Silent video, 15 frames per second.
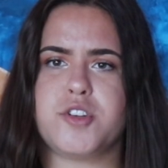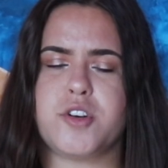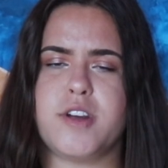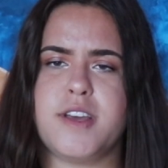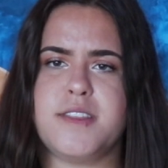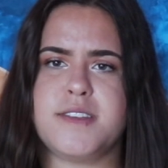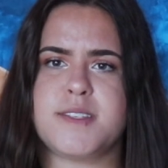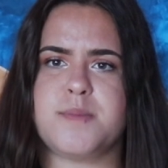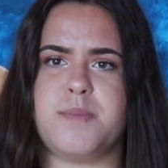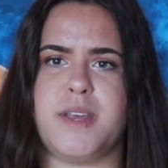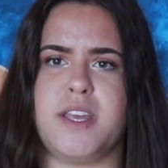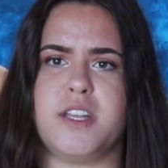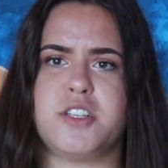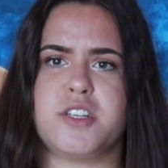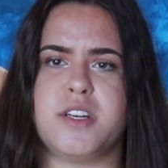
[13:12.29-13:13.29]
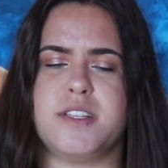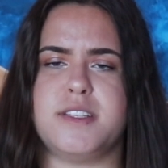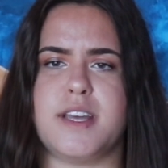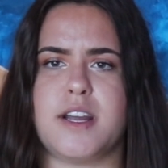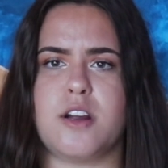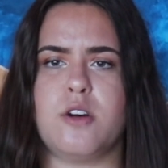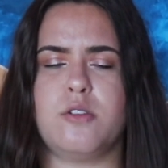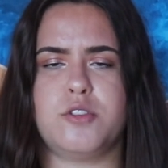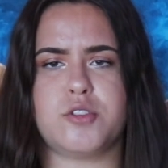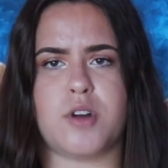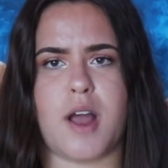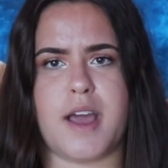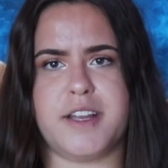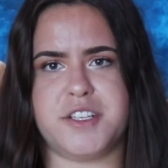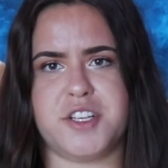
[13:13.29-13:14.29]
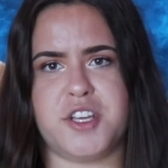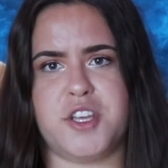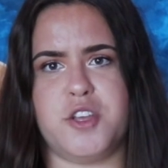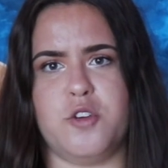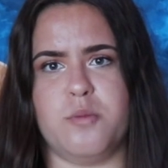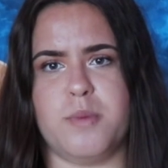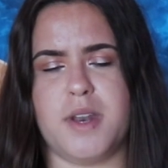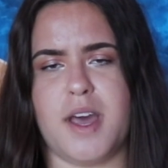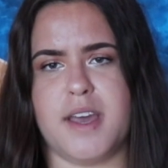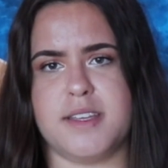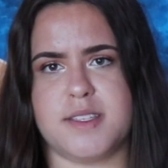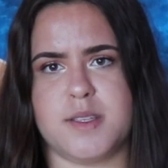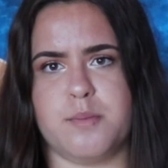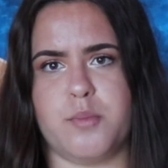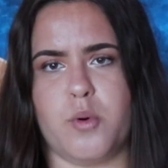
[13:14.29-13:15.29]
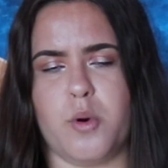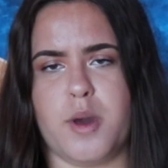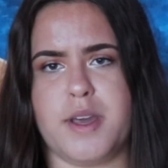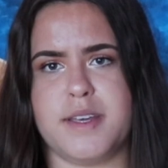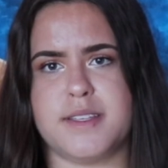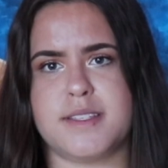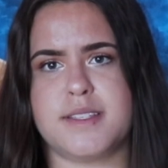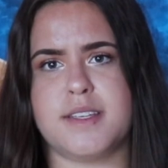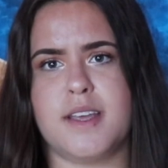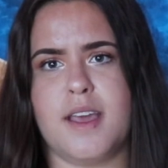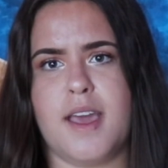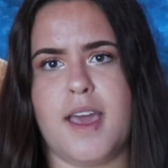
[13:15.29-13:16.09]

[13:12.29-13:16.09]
during the speech, Darrow tried to humanize the boys